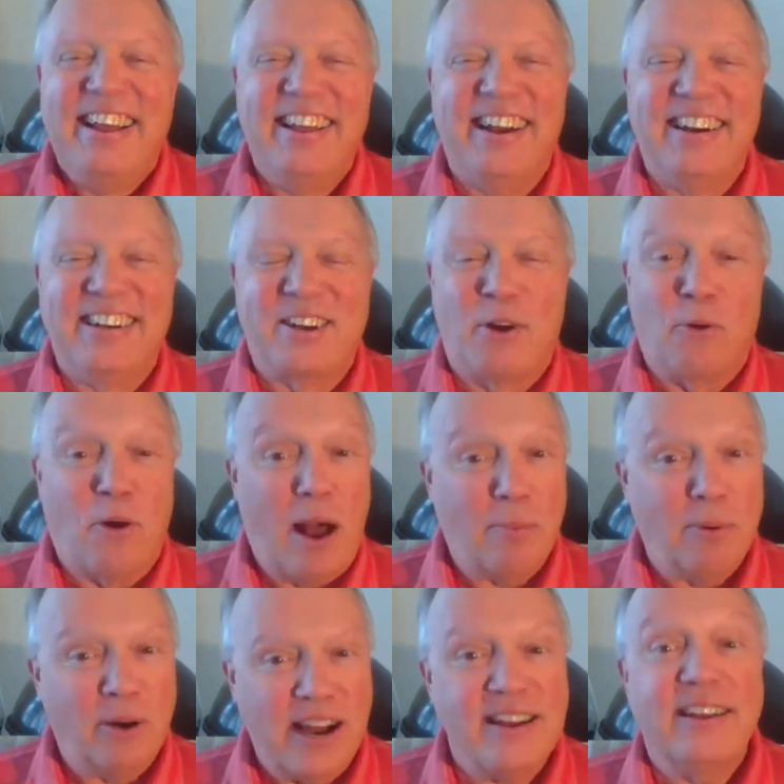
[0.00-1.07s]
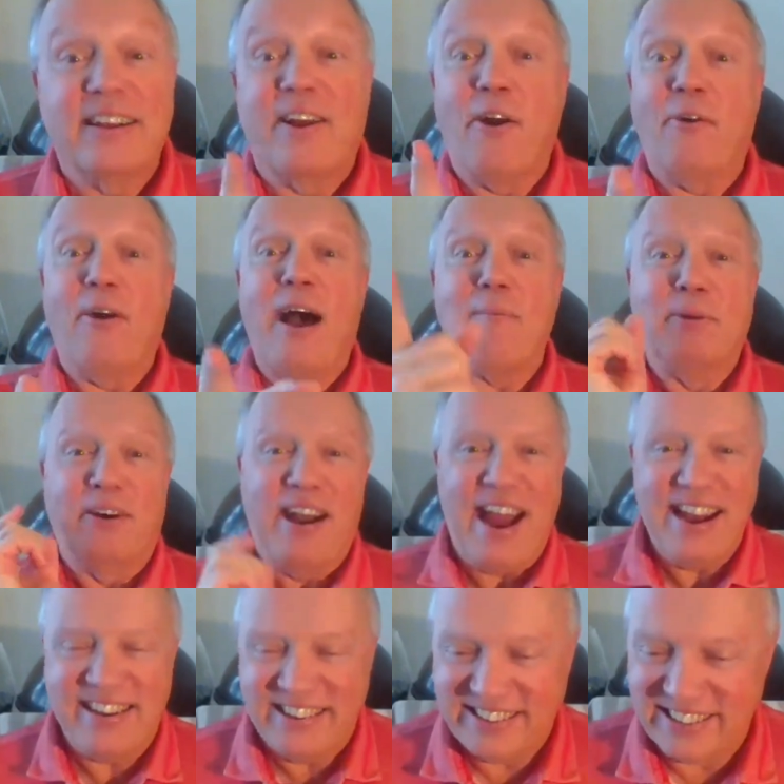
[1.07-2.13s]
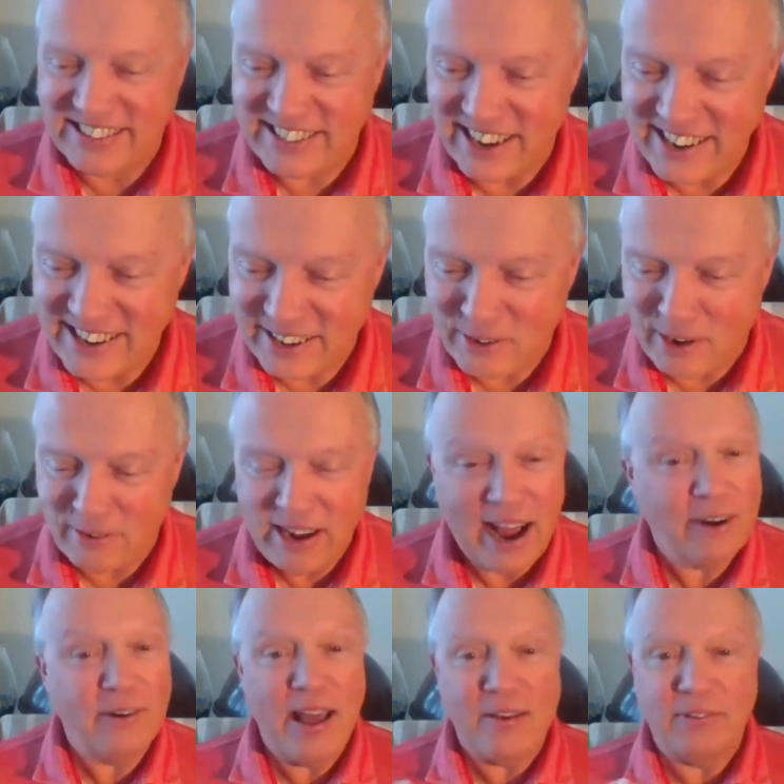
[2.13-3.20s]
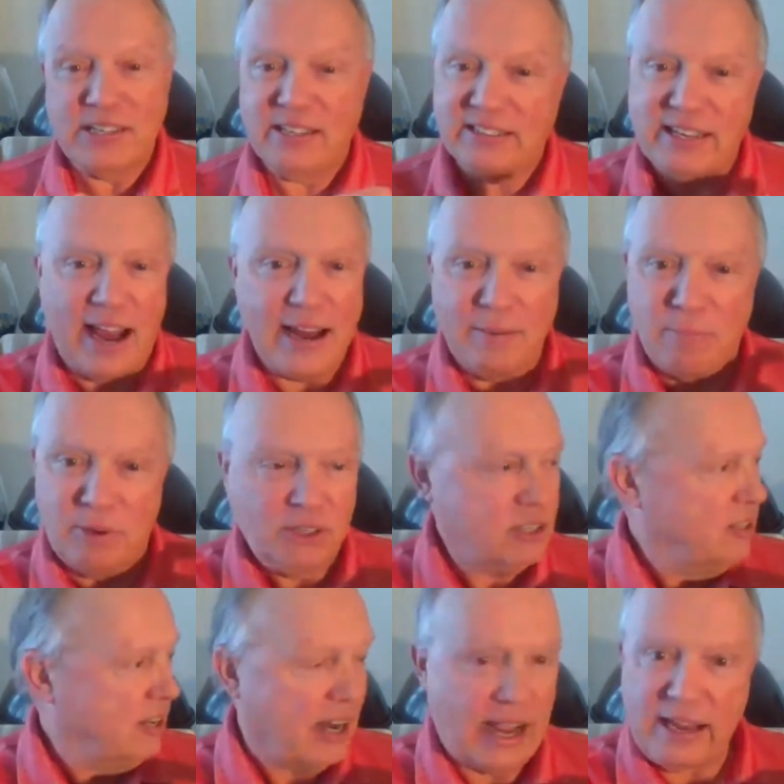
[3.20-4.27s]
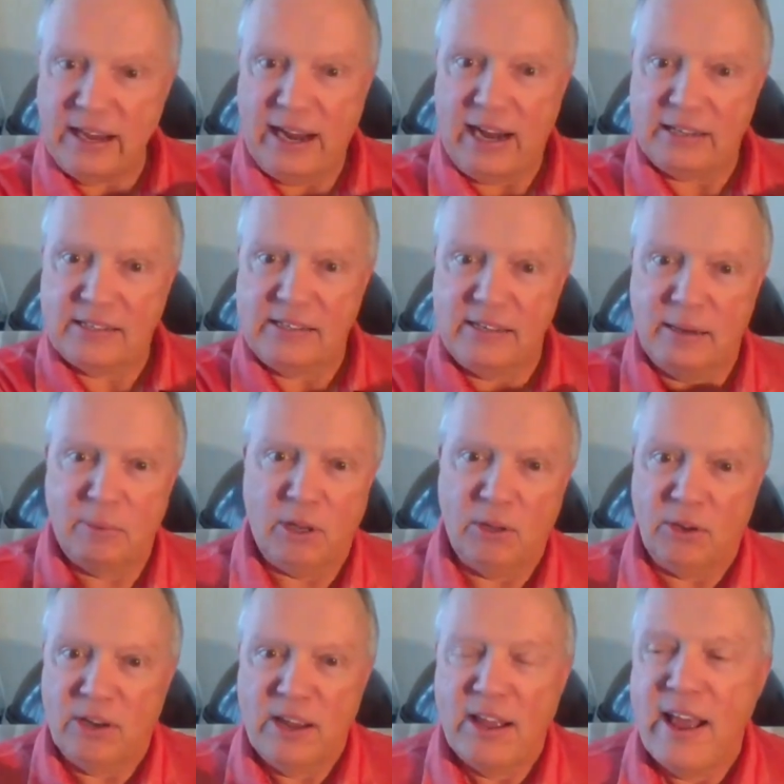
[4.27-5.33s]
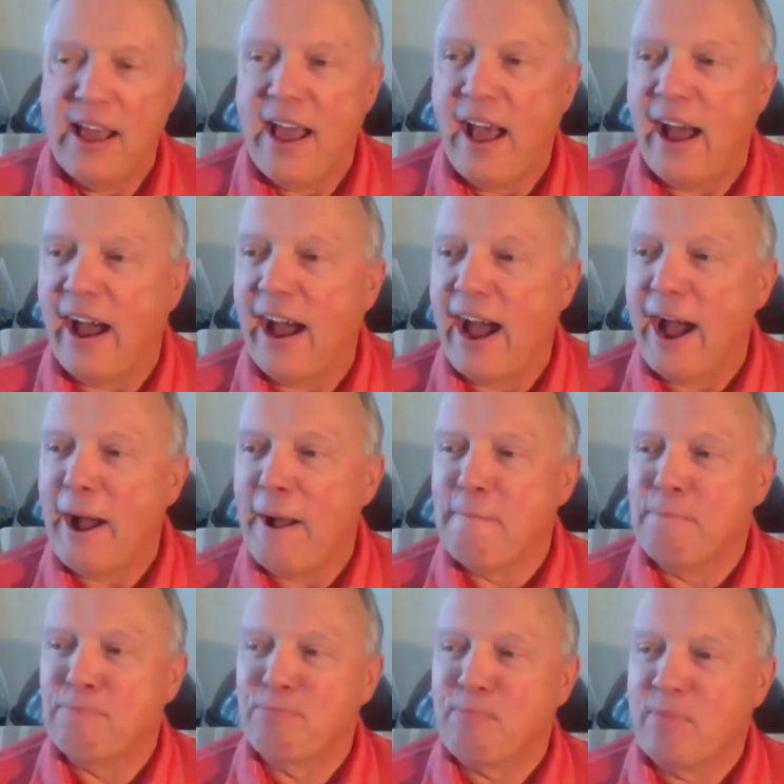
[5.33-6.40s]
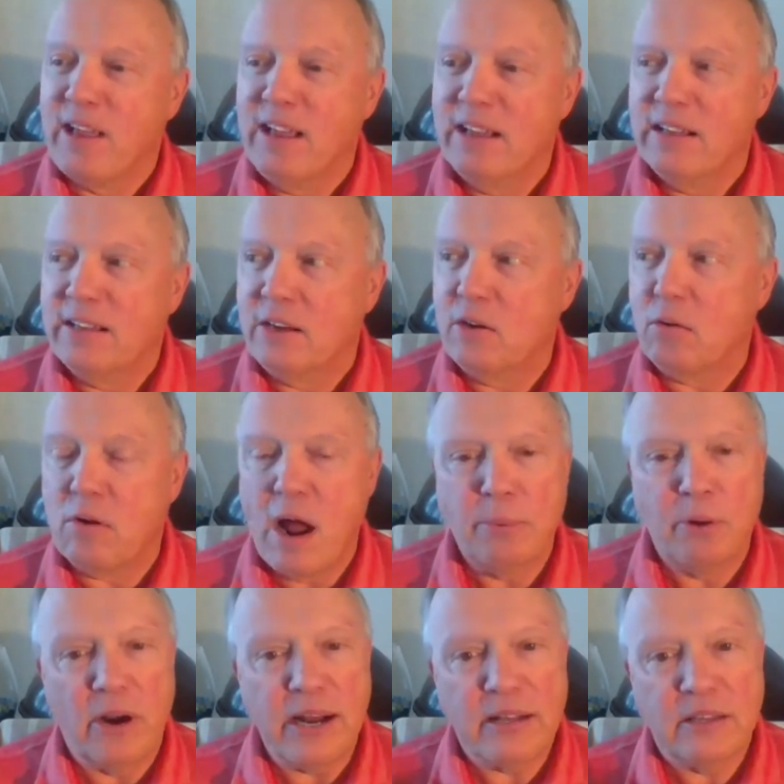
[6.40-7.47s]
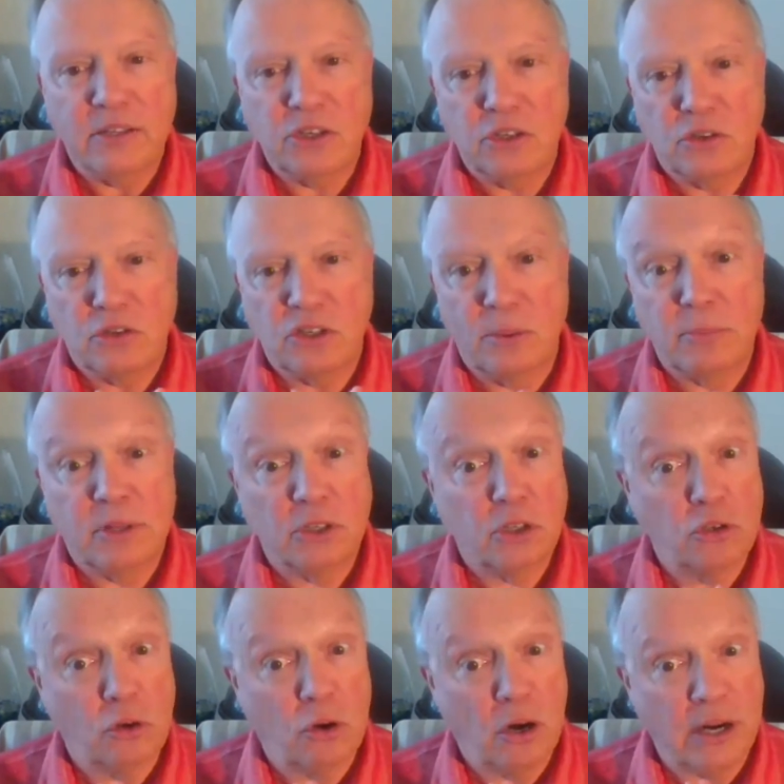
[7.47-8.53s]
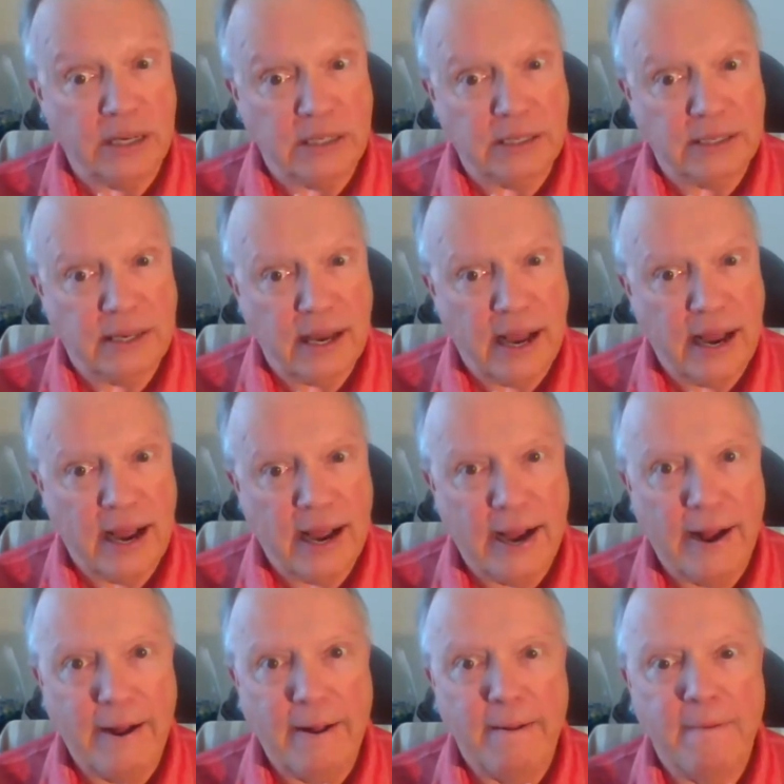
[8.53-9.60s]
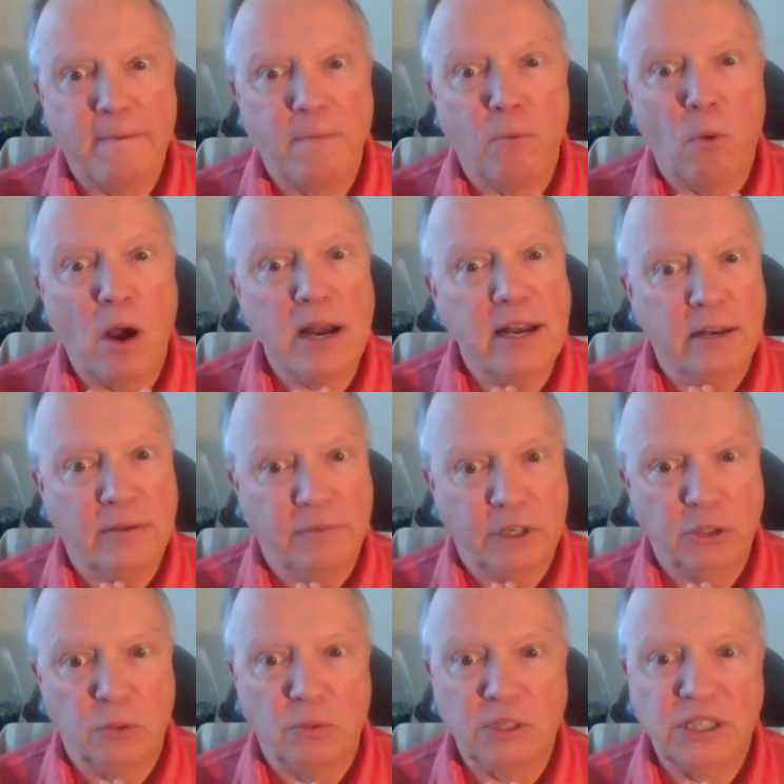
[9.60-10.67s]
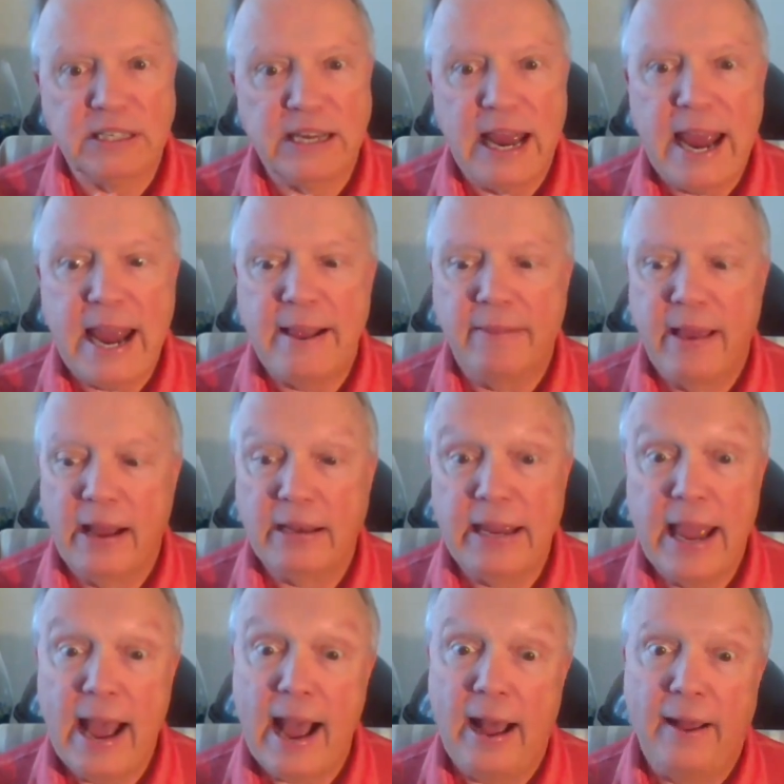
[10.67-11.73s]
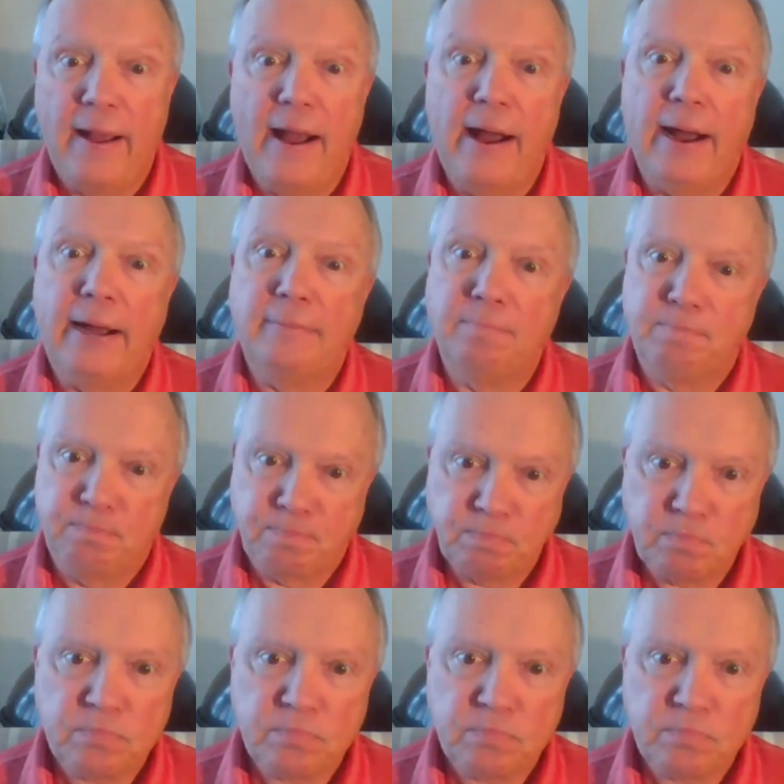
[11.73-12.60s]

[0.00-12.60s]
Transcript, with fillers: they're corroborate, corroborate. They're starting to corroborate. I don't have a side person that I can ask. See, I'm alone. Um, corroborate some of the stories. Uh, one individual was saying that, yeah, um,